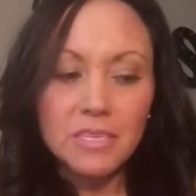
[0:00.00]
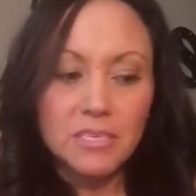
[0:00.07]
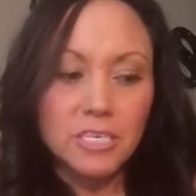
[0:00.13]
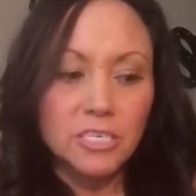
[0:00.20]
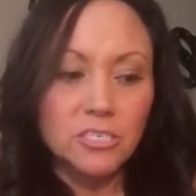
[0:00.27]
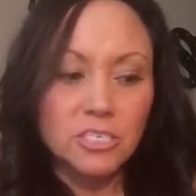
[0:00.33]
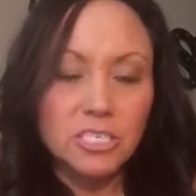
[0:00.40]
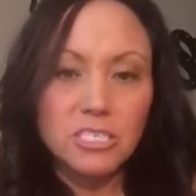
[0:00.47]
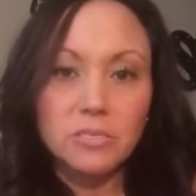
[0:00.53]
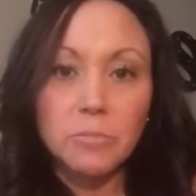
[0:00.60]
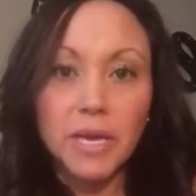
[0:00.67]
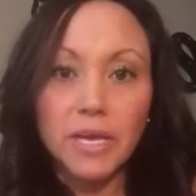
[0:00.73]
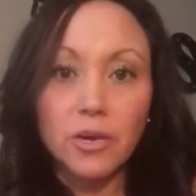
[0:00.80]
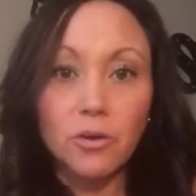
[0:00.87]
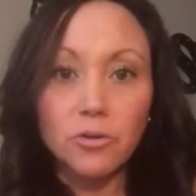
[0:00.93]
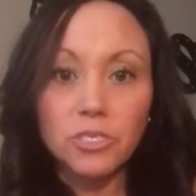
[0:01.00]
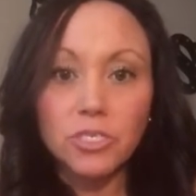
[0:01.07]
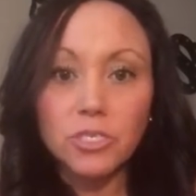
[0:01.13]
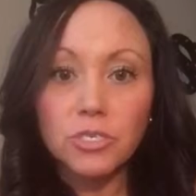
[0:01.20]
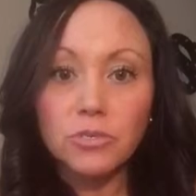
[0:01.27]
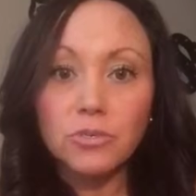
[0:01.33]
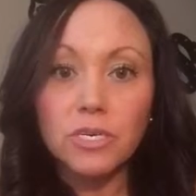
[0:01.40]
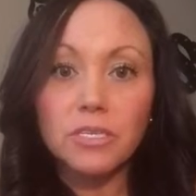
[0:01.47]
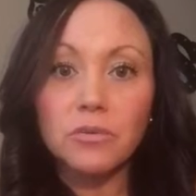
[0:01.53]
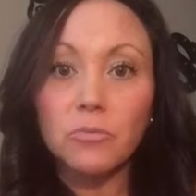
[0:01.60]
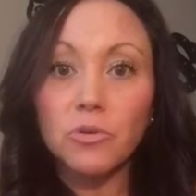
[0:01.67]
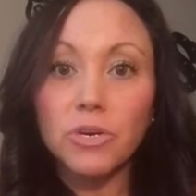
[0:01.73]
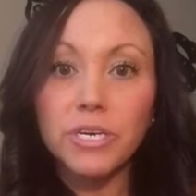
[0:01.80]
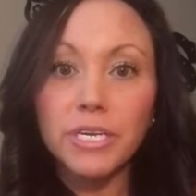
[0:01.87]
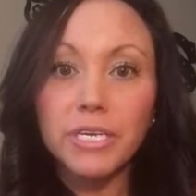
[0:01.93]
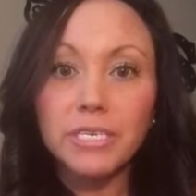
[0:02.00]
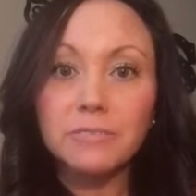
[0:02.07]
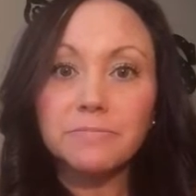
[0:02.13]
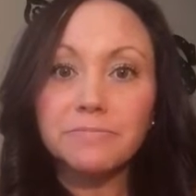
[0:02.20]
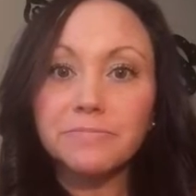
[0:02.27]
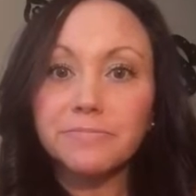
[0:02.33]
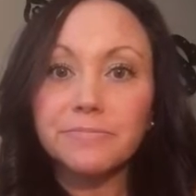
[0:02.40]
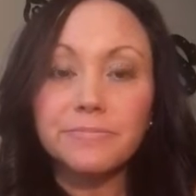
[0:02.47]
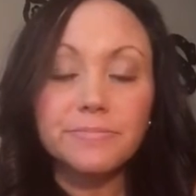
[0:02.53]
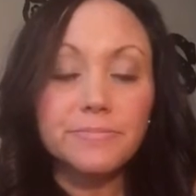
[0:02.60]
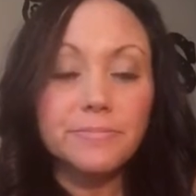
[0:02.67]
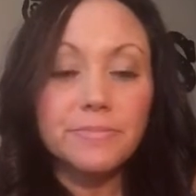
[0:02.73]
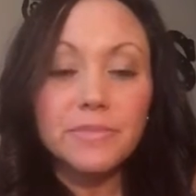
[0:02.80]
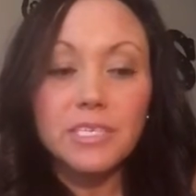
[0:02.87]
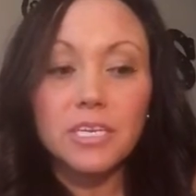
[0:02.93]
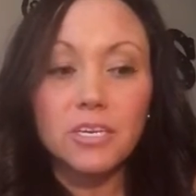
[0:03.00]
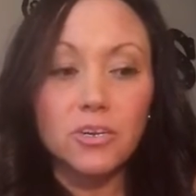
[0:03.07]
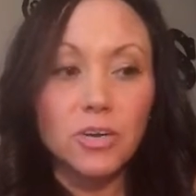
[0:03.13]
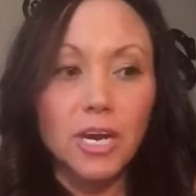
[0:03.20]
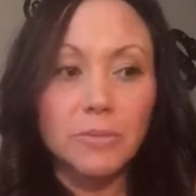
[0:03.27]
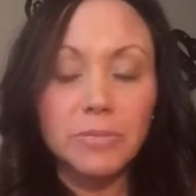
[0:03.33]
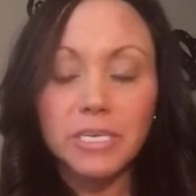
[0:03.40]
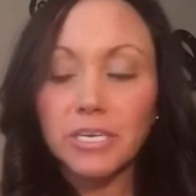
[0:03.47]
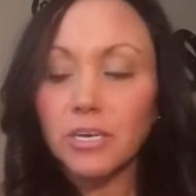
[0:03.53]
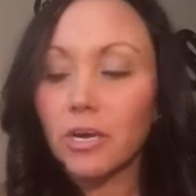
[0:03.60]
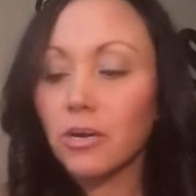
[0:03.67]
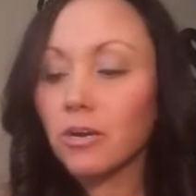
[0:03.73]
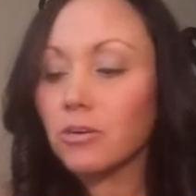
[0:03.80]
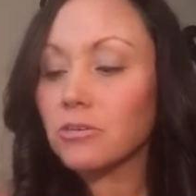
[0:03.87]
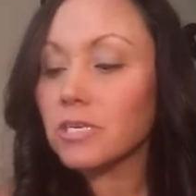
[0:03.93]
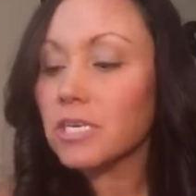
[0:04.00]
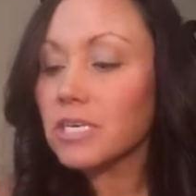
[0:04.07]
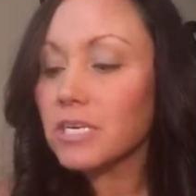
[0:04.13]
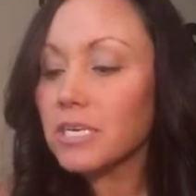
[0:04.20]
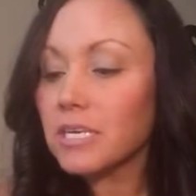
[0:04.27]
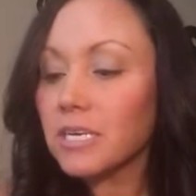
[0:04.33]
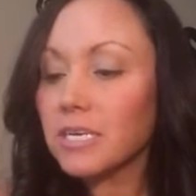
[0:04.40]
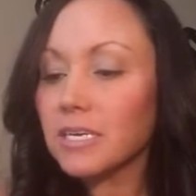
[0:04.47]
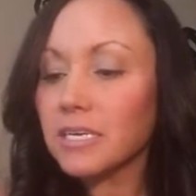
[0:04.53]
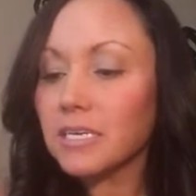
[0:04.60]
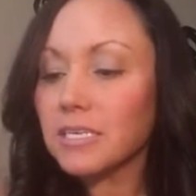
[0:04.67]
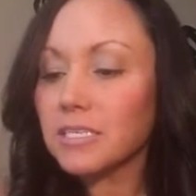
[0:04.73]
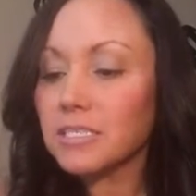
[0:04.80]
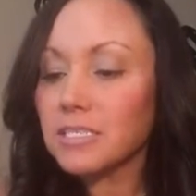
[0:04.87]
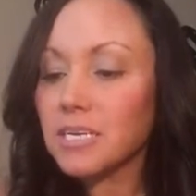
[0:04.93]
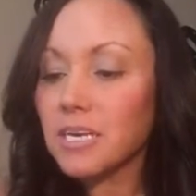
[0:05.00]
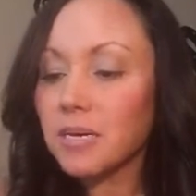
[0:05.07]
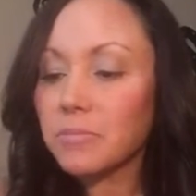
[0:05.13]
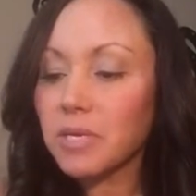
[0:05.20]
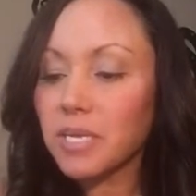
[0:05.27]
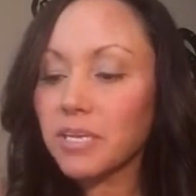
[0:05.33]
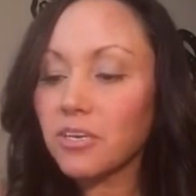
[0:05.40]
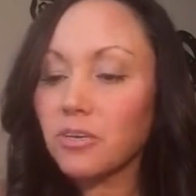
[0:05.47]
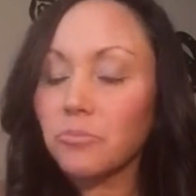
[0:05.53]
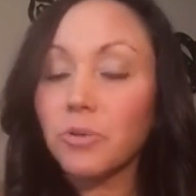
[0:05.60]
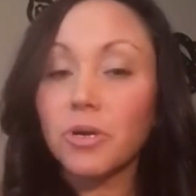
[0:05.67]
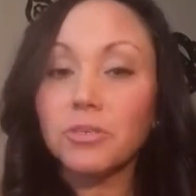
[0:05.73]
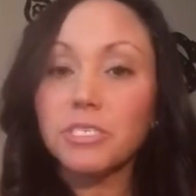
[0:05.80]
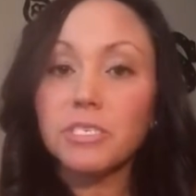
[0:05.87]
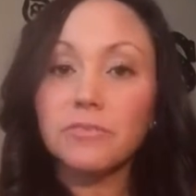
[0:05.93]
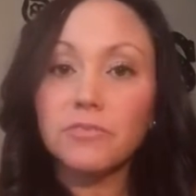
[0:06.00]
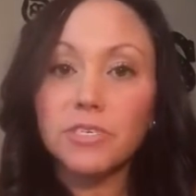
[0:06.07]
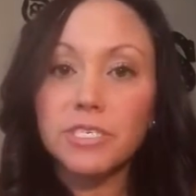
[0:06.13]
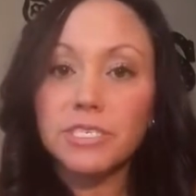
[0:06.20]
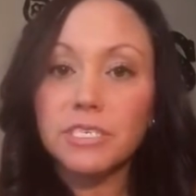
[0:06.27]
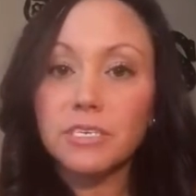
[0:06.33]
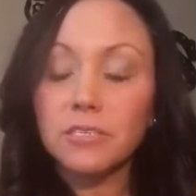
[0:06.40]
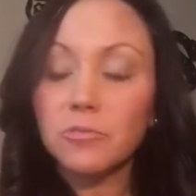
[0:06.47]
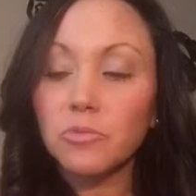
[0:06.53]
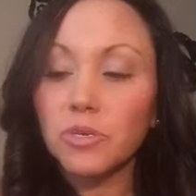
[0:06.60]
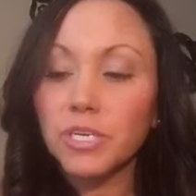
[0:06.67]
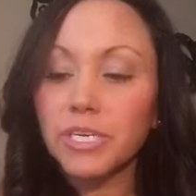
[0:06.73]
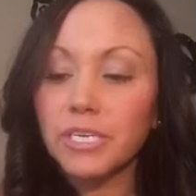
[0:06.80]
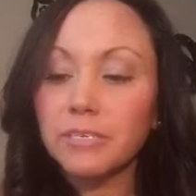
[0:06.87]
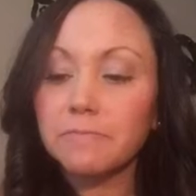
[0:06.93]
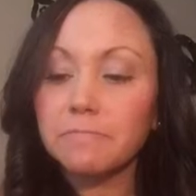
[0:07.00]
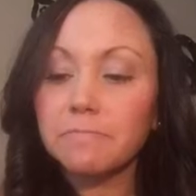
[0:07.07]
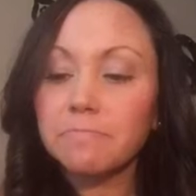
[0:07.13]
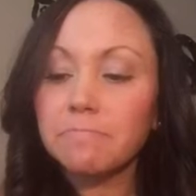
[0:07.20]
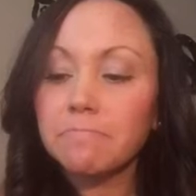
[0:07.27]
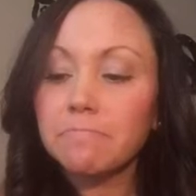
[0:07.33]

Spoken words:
They're just my go-to in the morning. I grab it and go. And I'm getting good protein first thing in the morning.